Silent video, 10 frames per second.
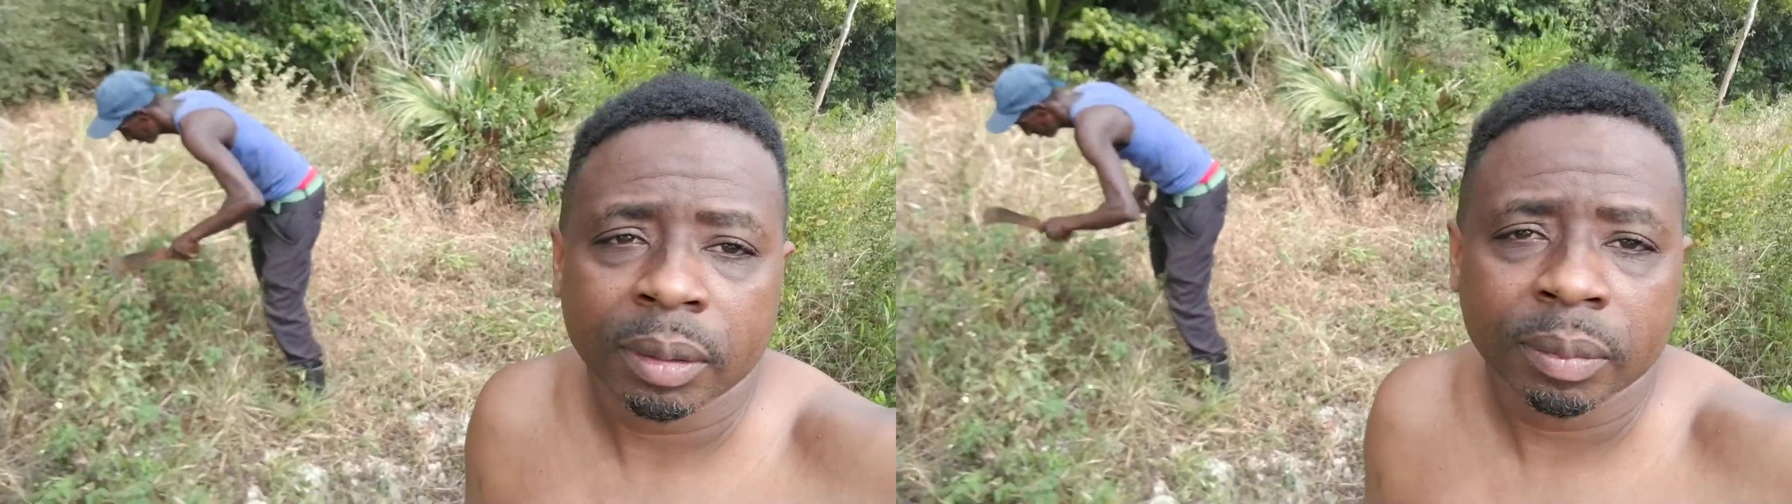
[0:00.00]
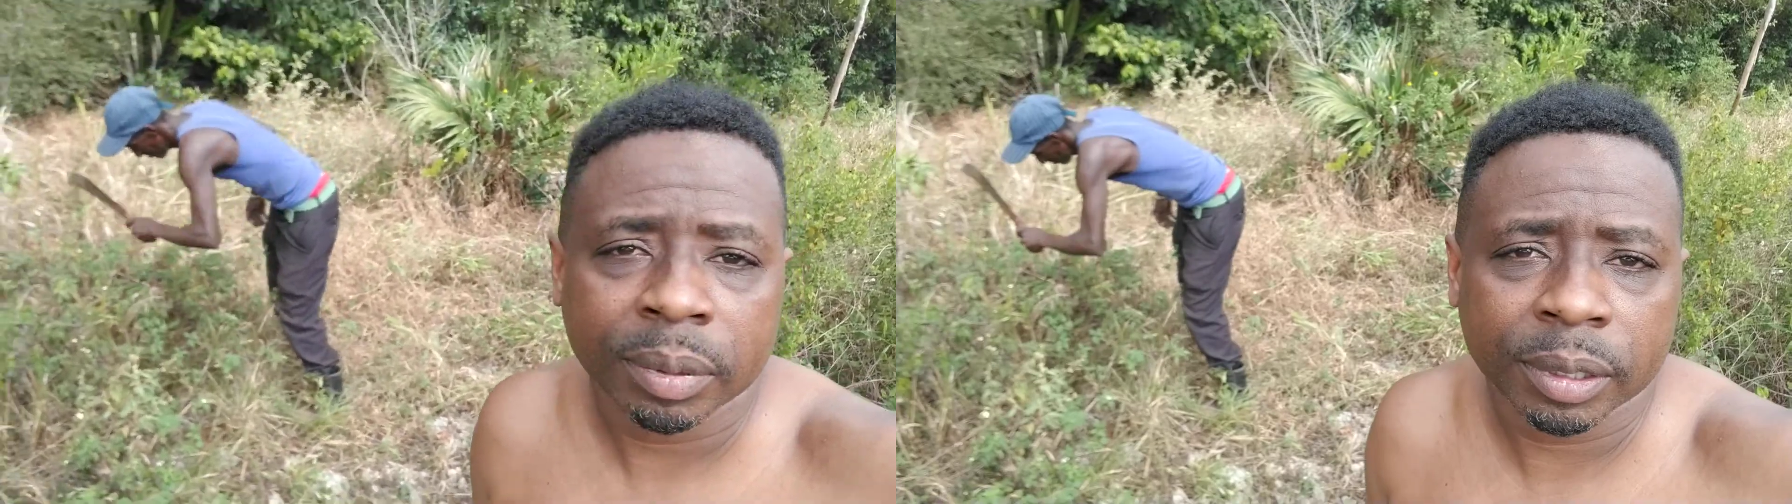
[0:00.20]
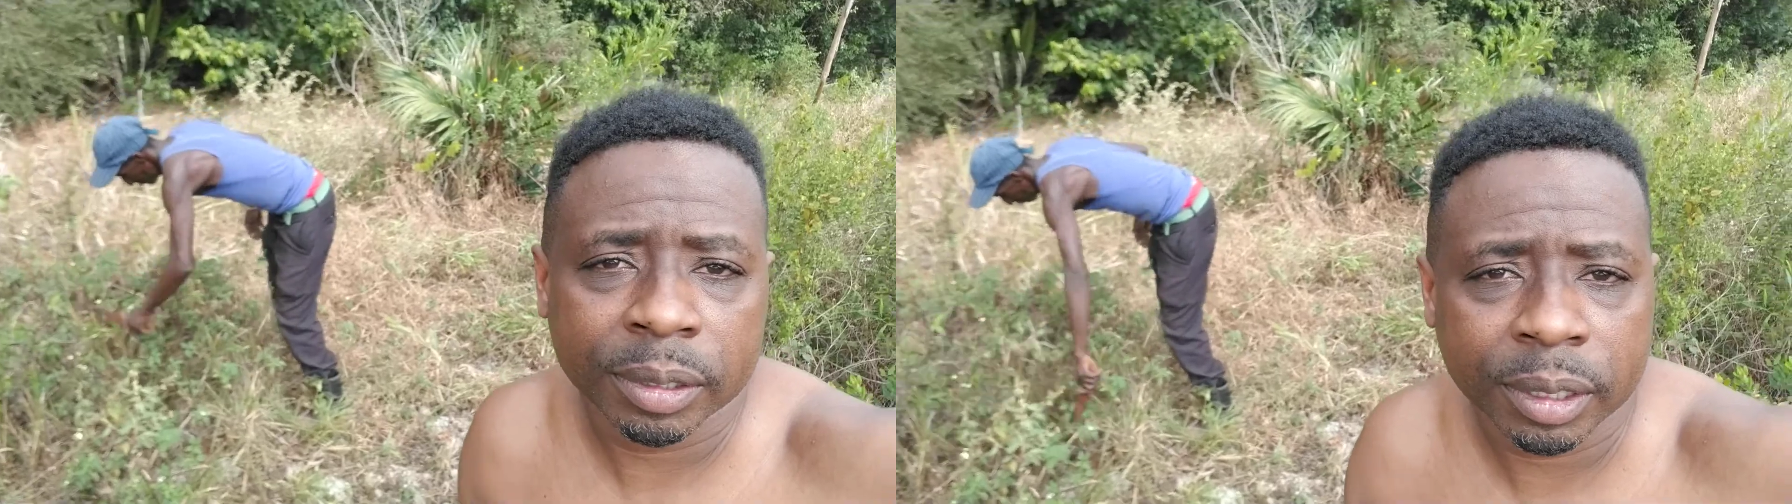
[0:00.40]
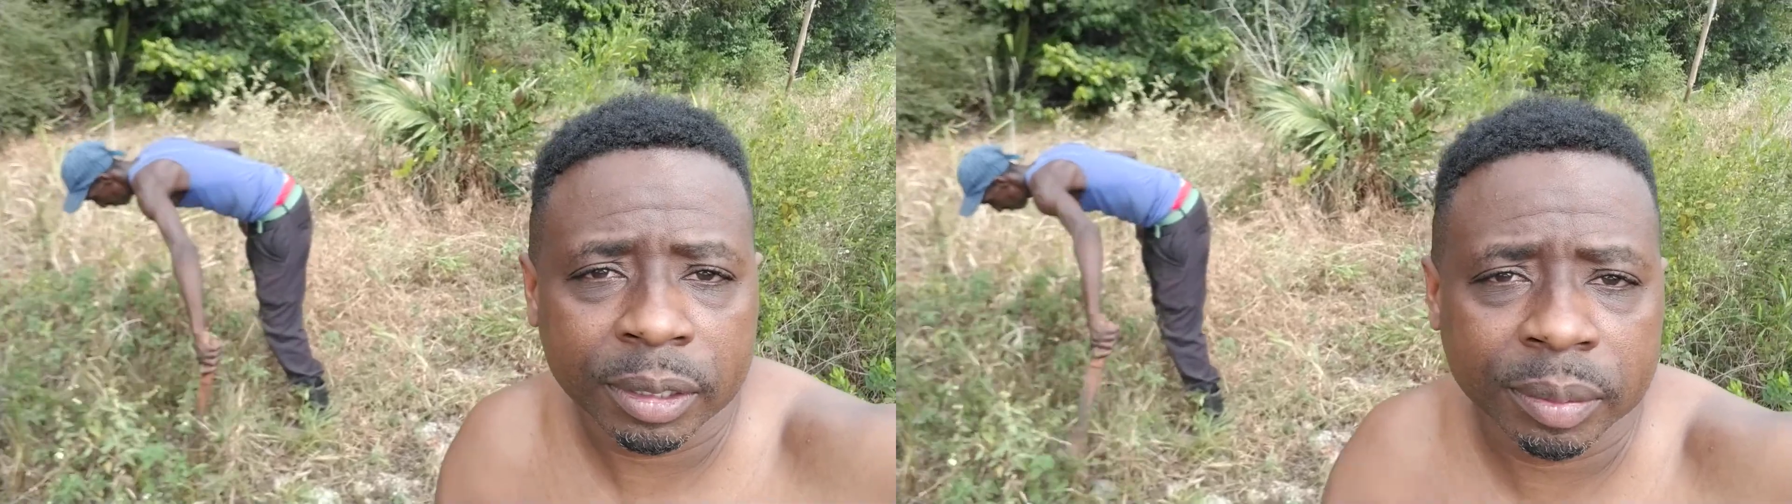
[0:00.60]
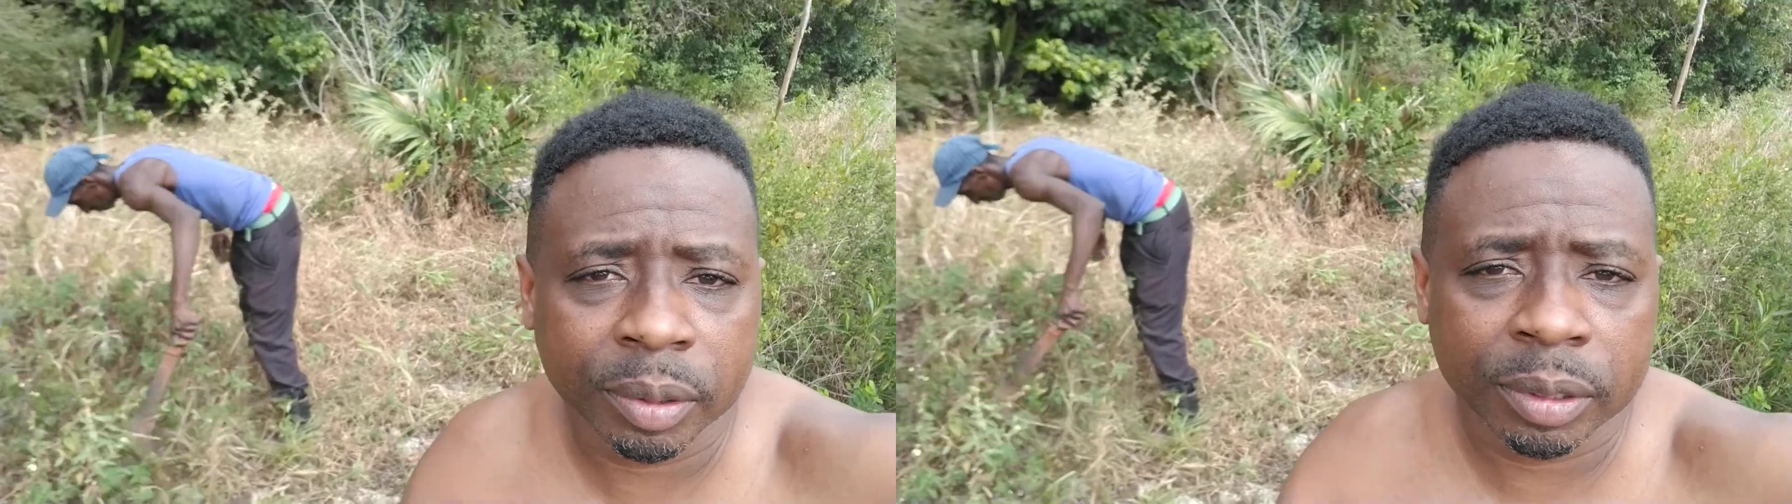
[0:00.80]
Place was
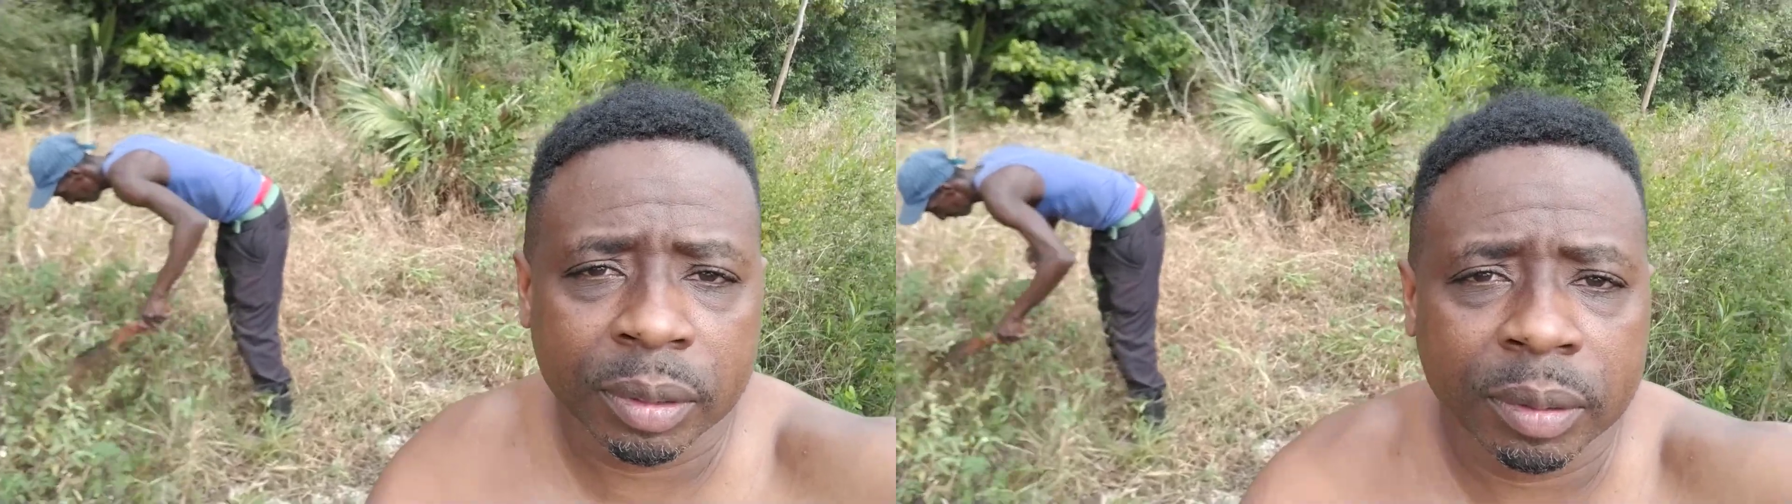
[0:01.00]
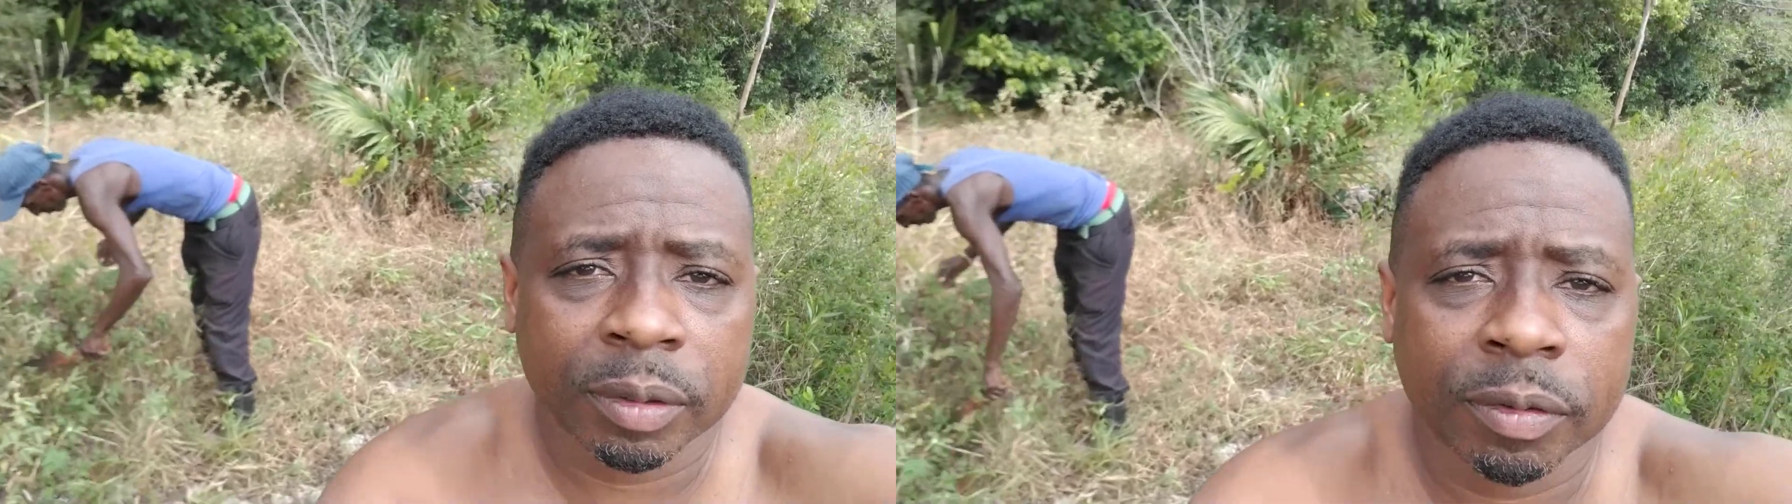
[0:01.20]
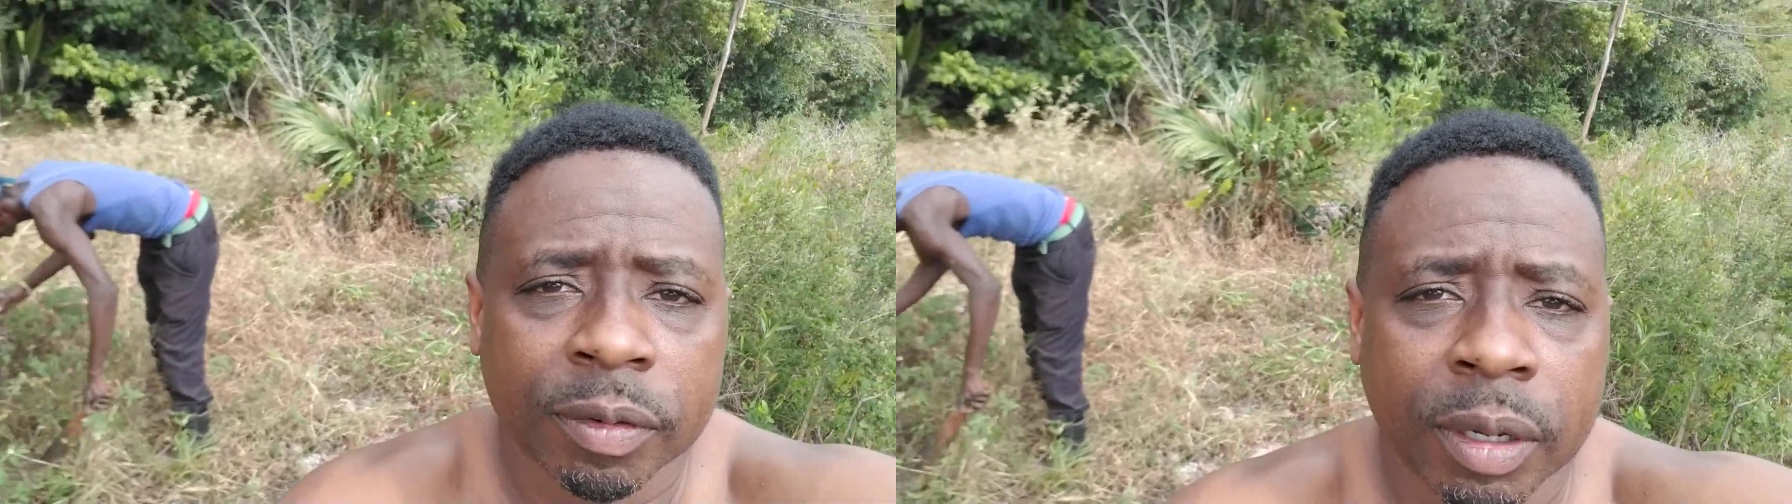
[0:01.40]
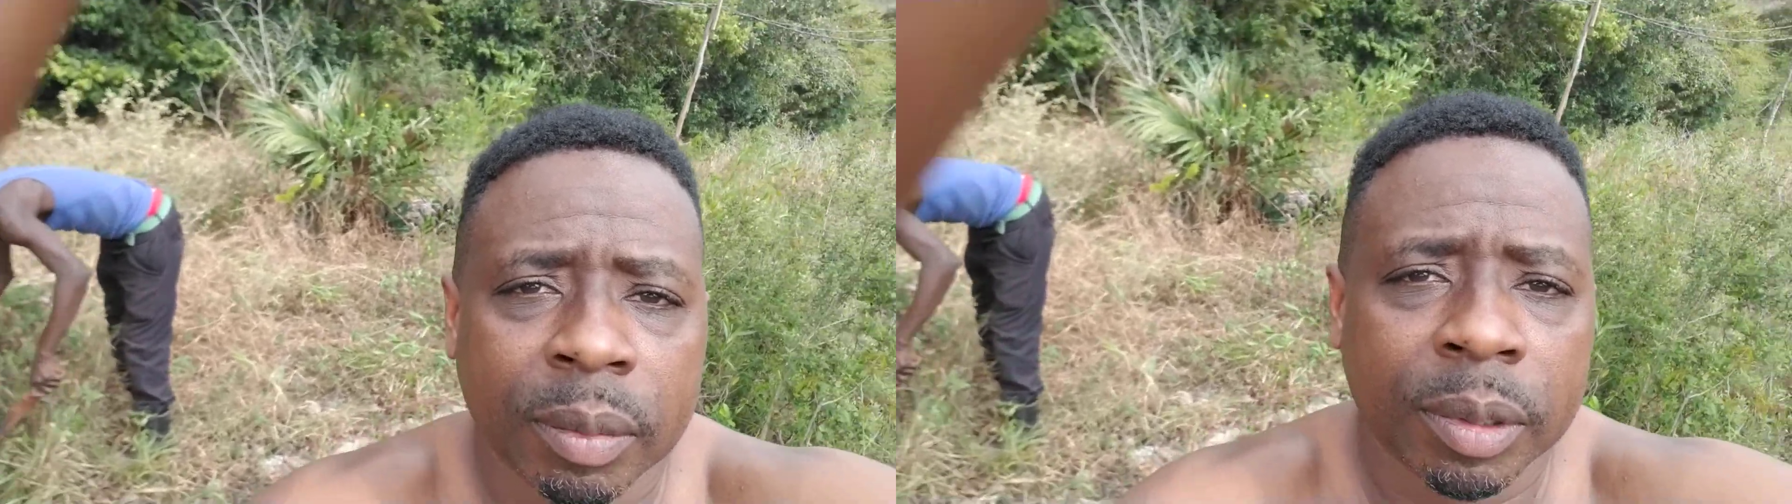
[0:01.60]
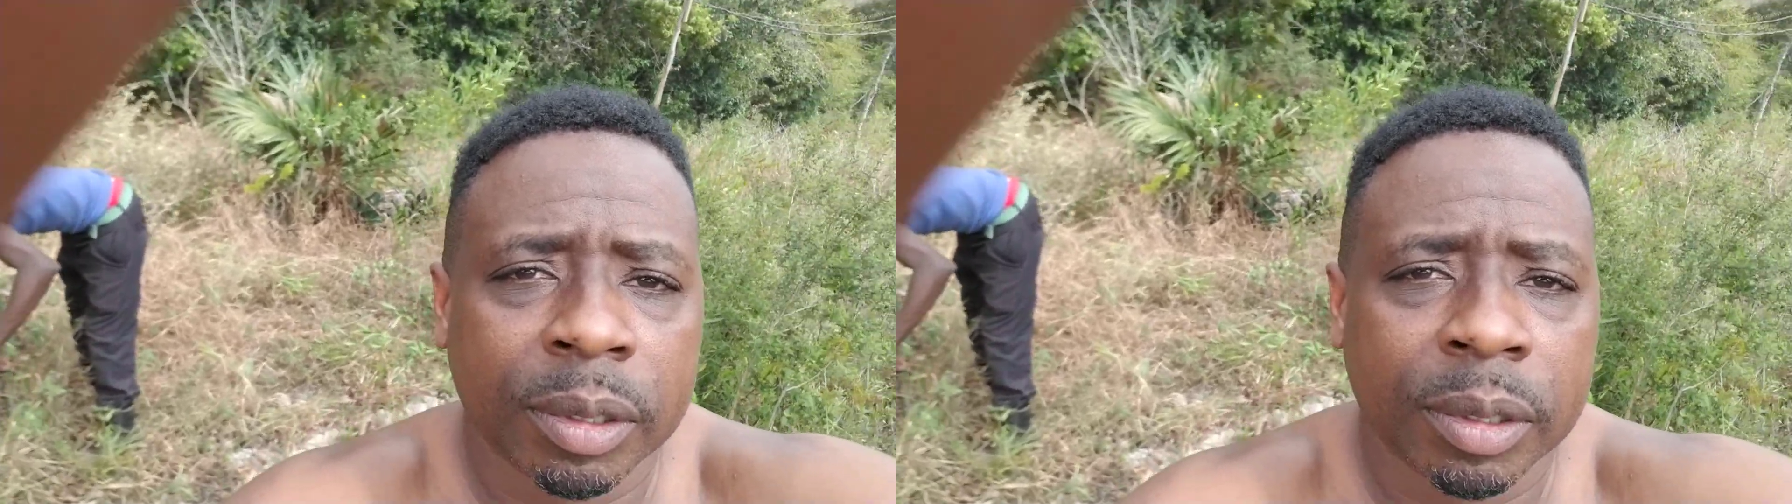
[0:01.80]
supposed to farm it.